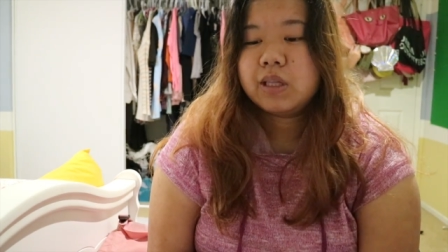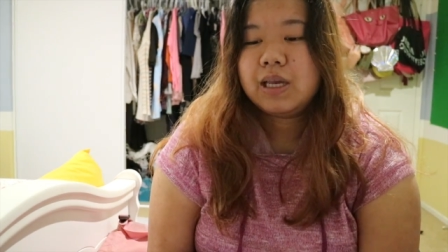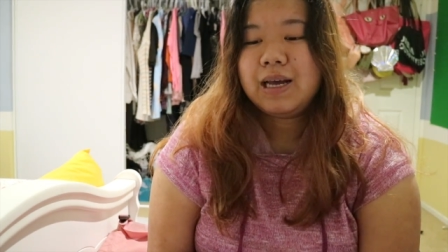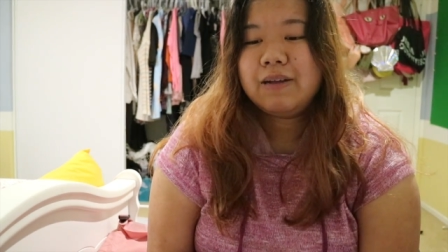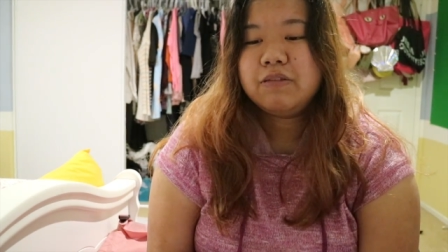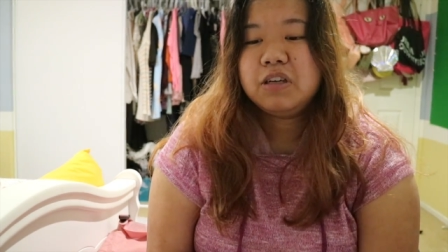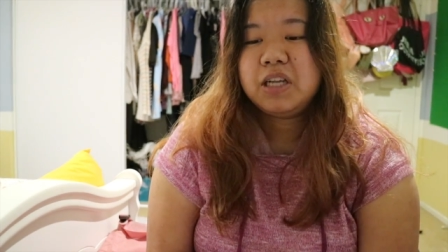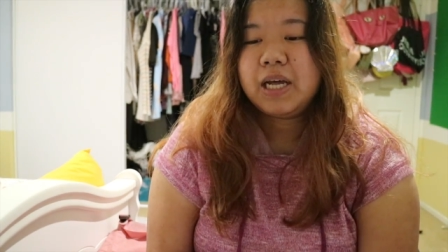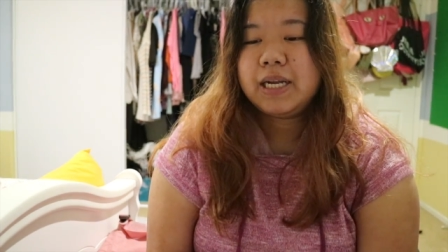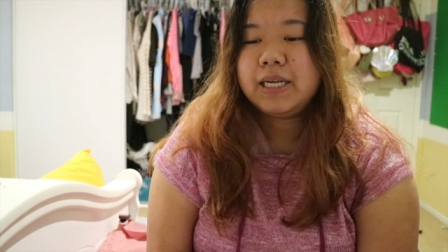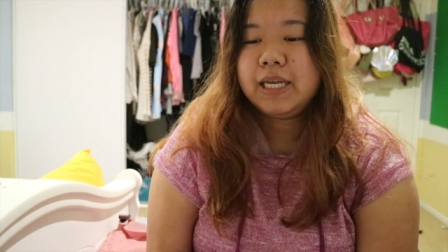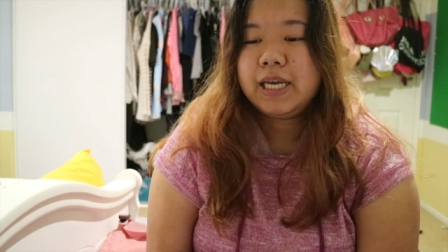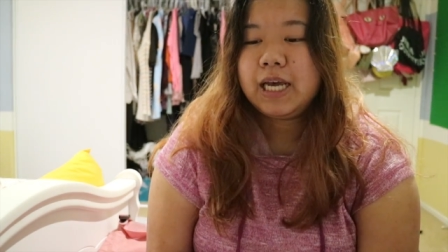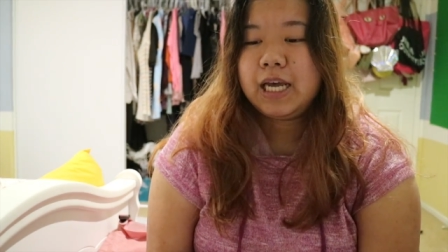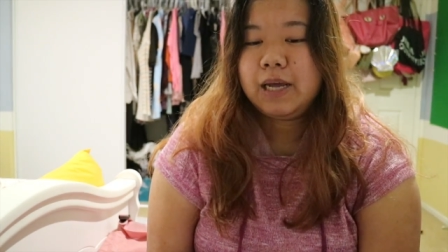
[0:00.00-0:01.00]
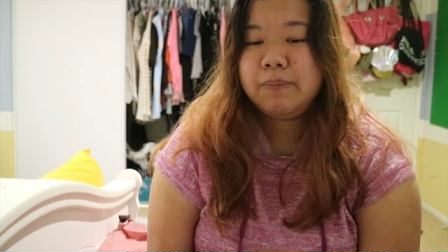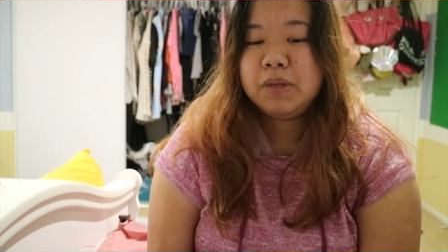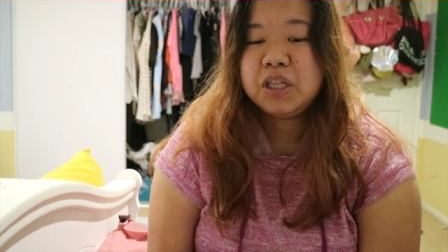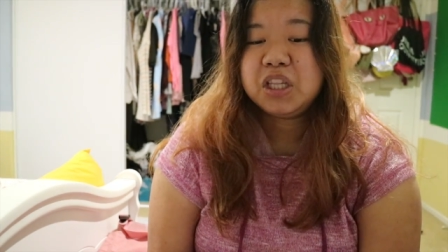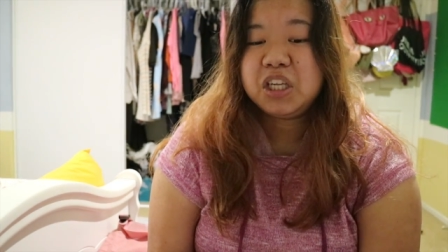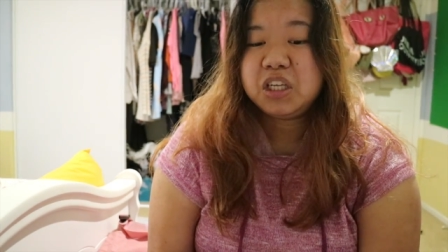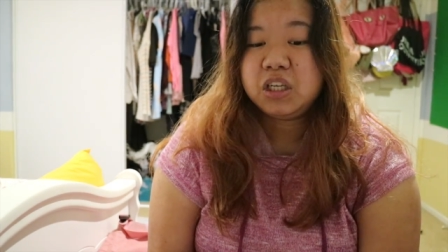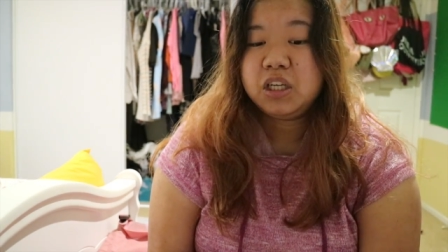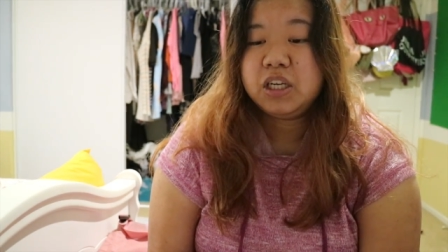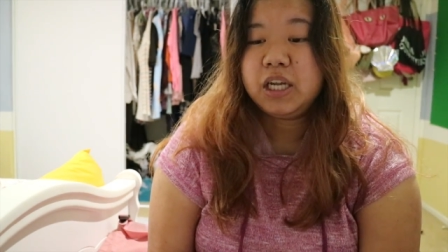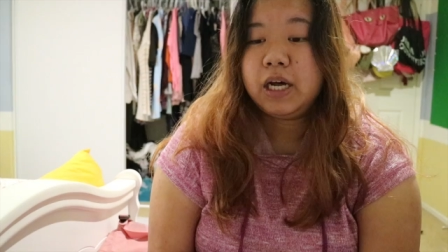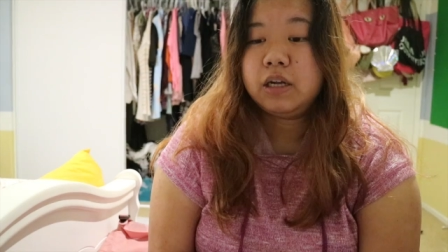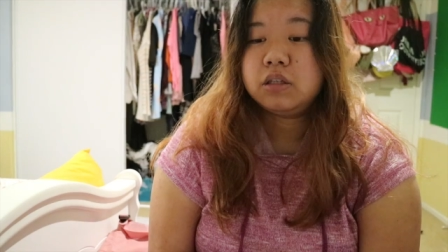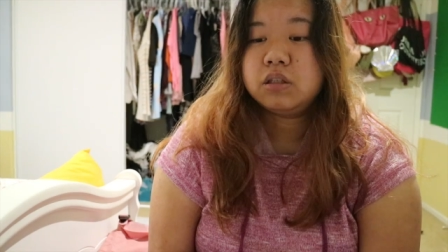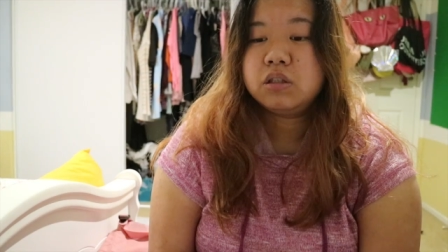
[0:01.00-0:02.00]
after that day I have been thinking
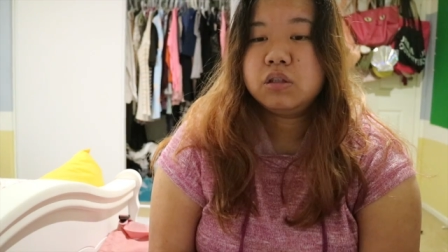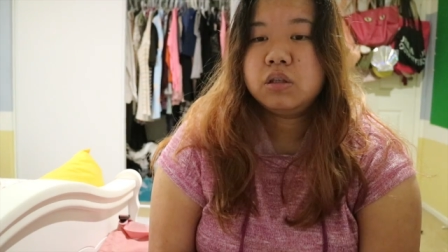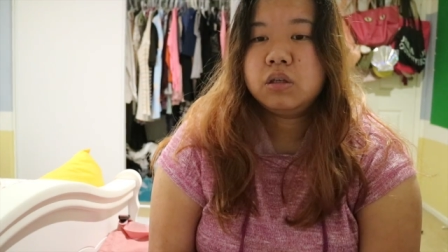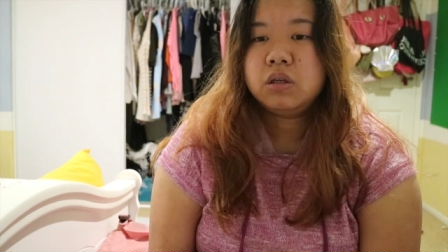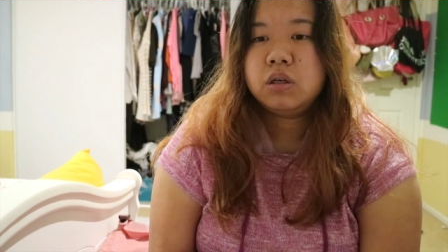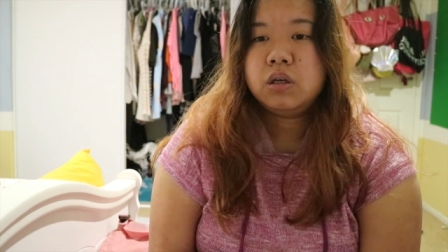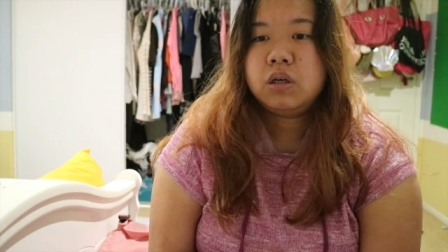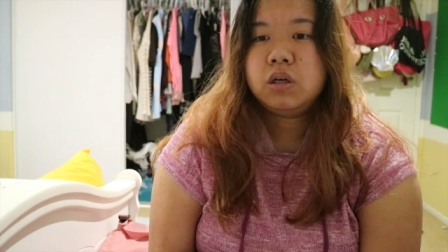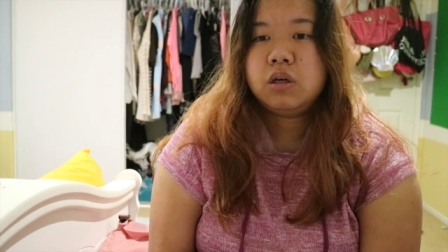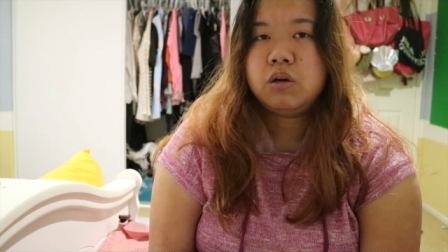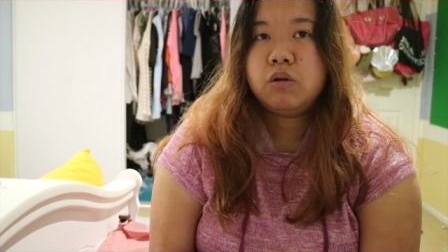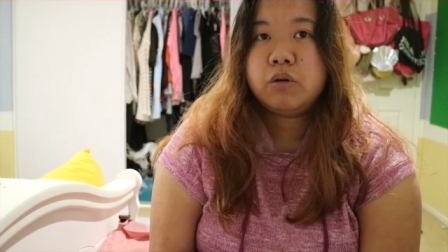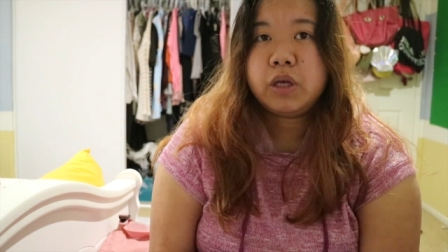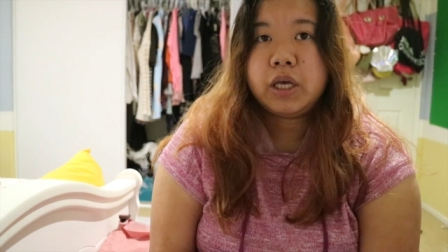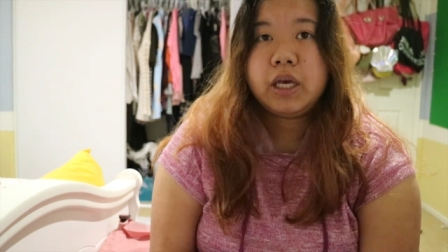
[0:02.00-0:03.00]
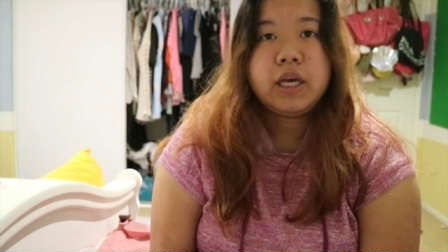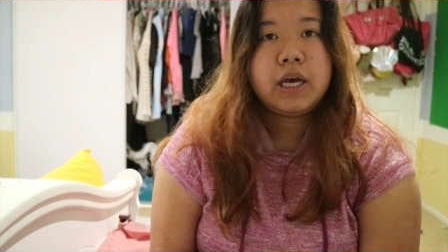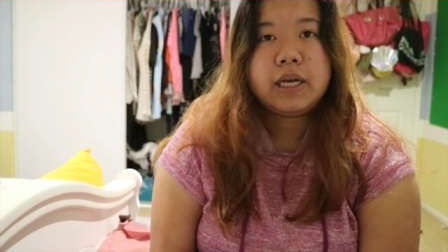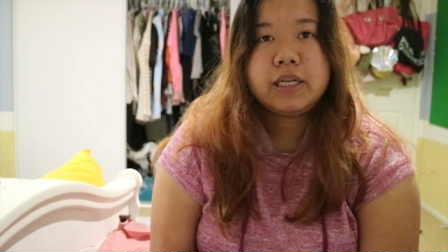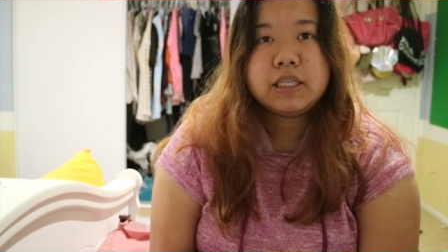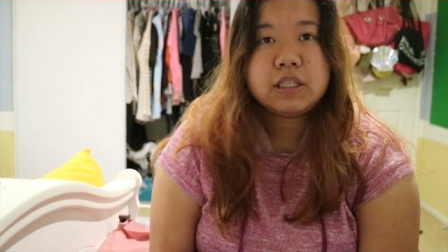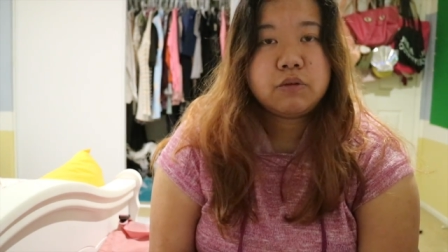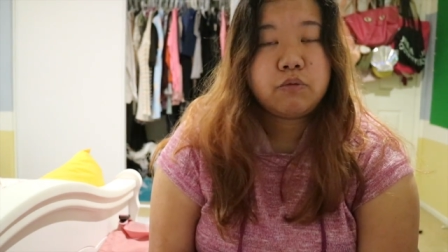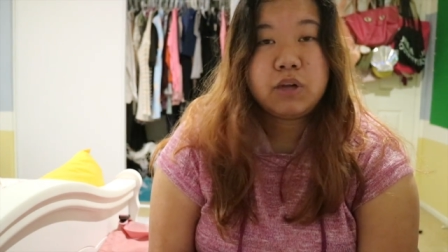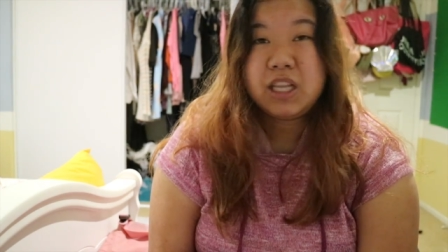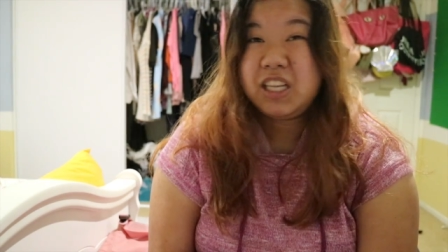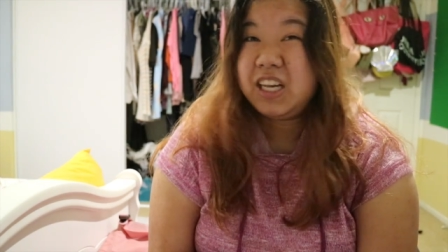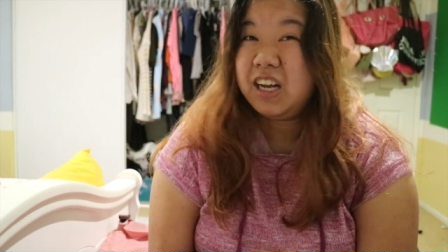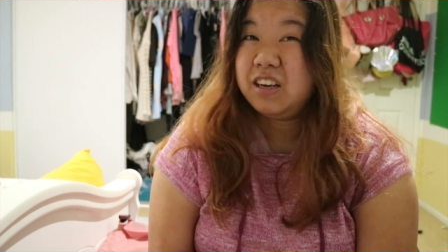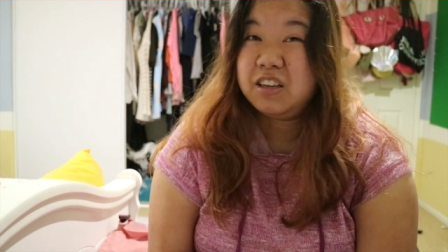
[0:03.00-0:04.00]
that okay, I doesn't
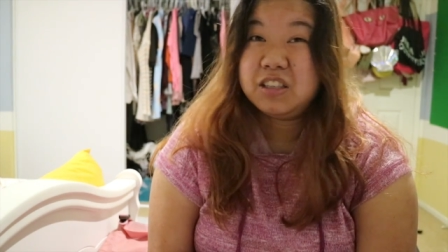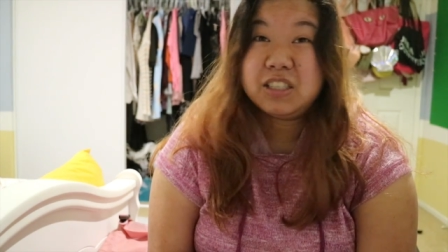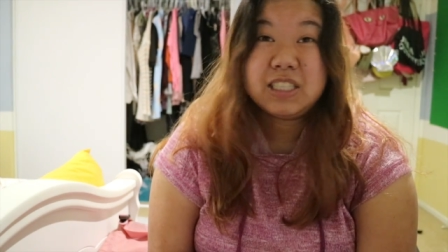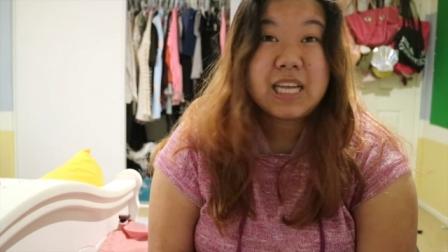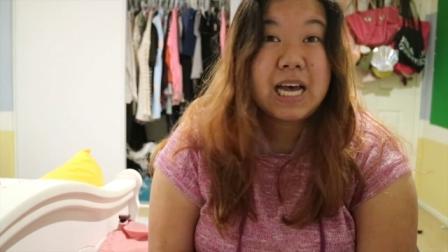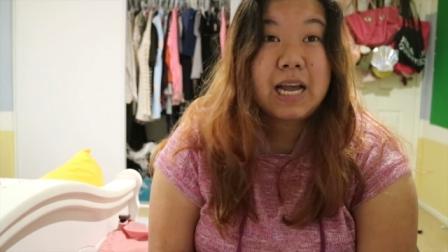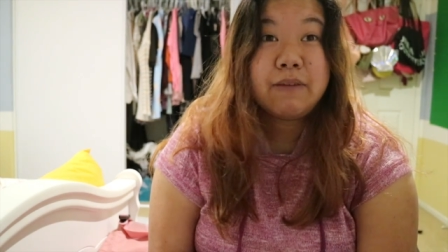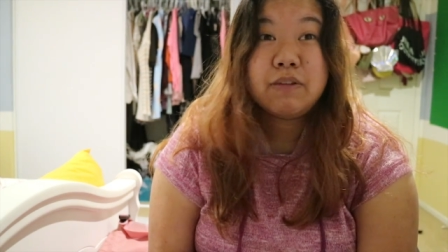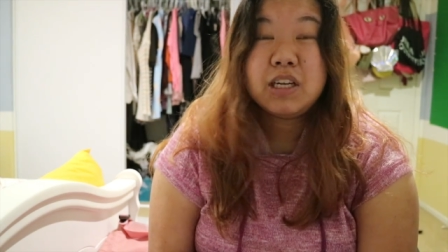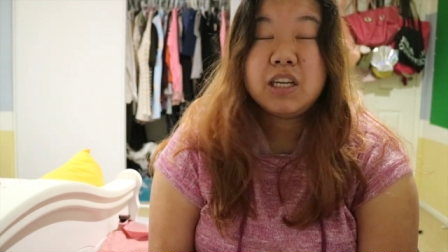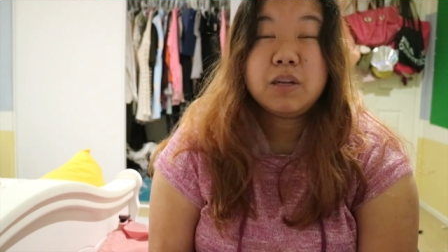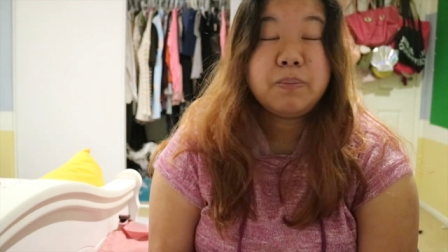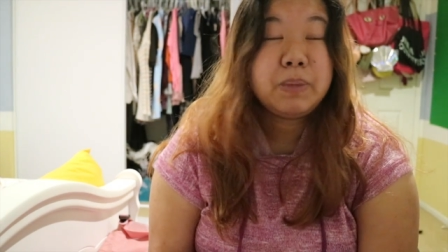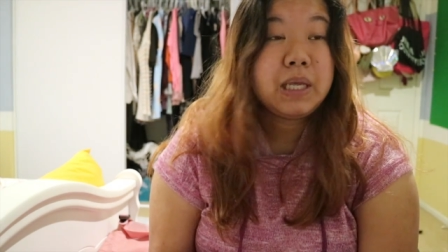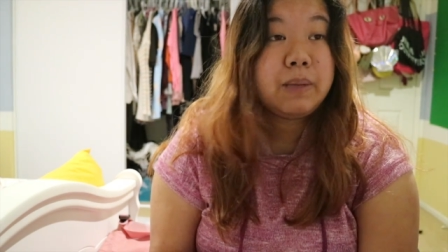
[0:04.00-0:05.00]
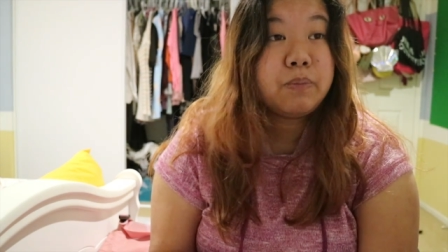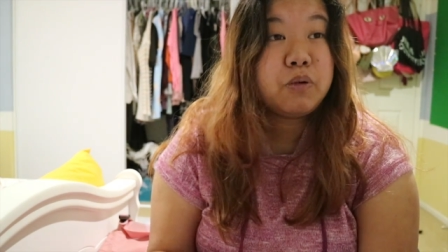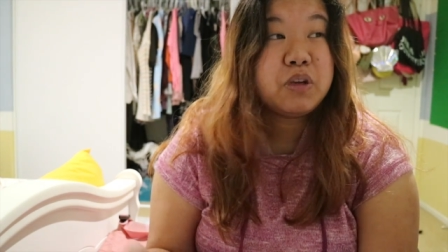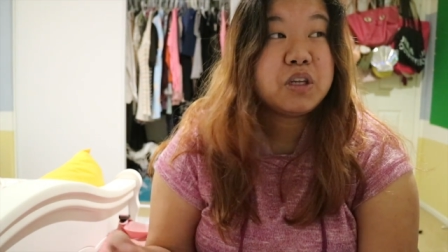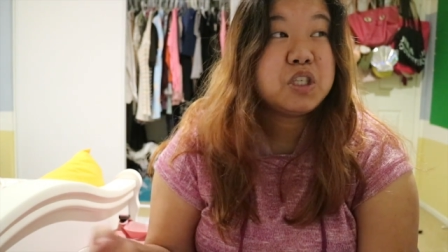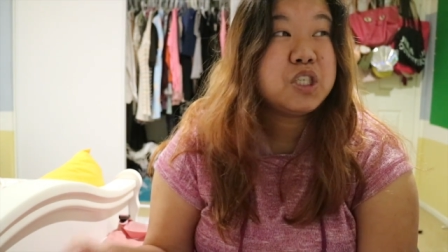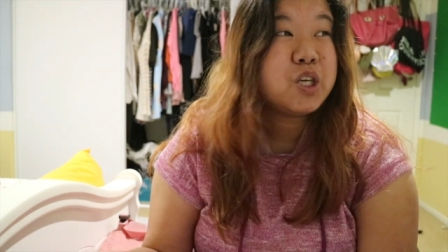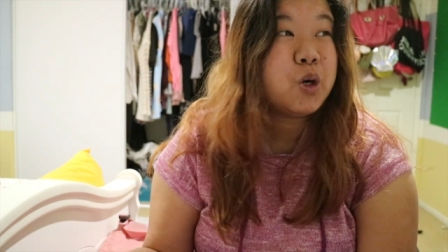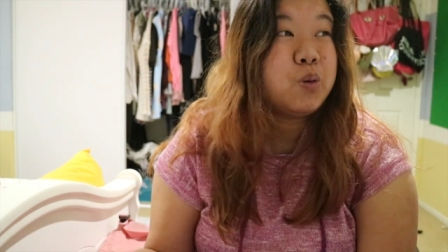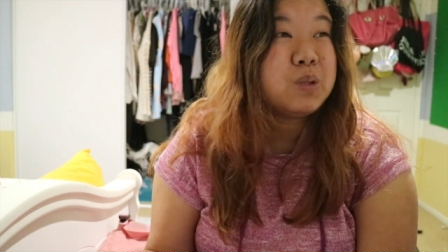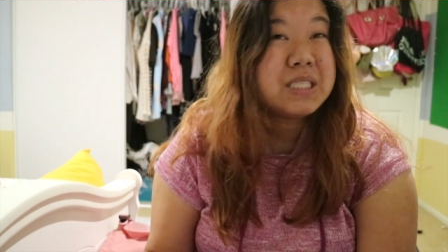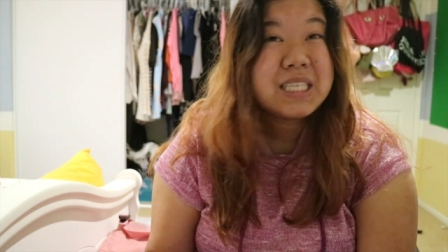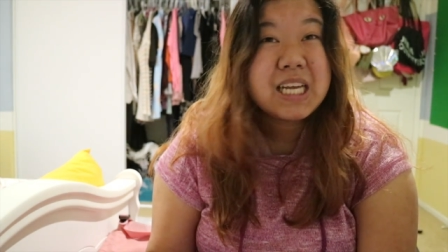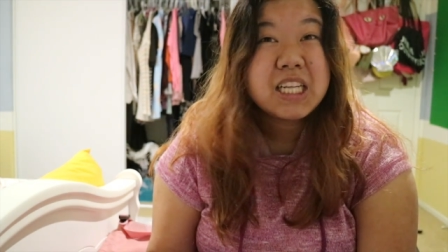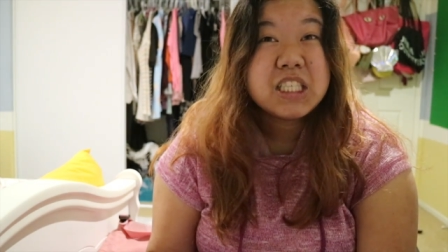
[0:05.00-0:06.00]
really understand what other people in the show
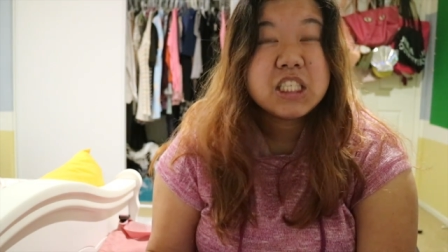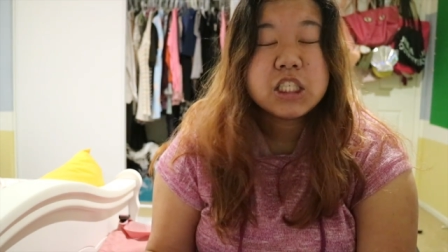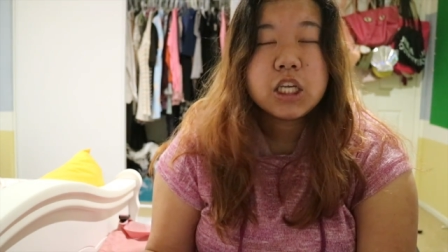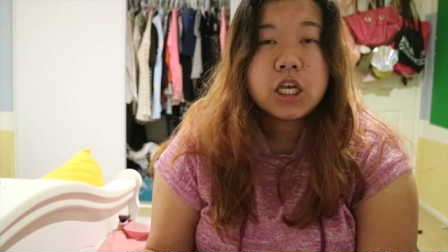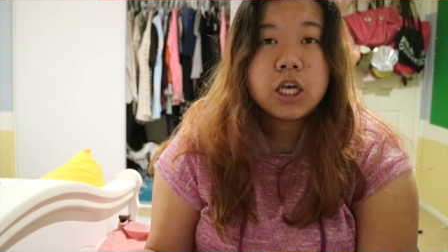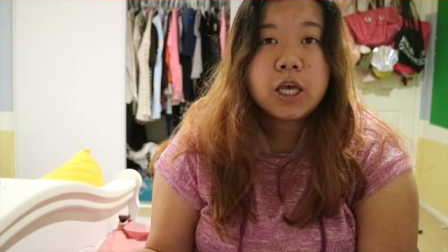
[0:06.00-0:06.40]
says,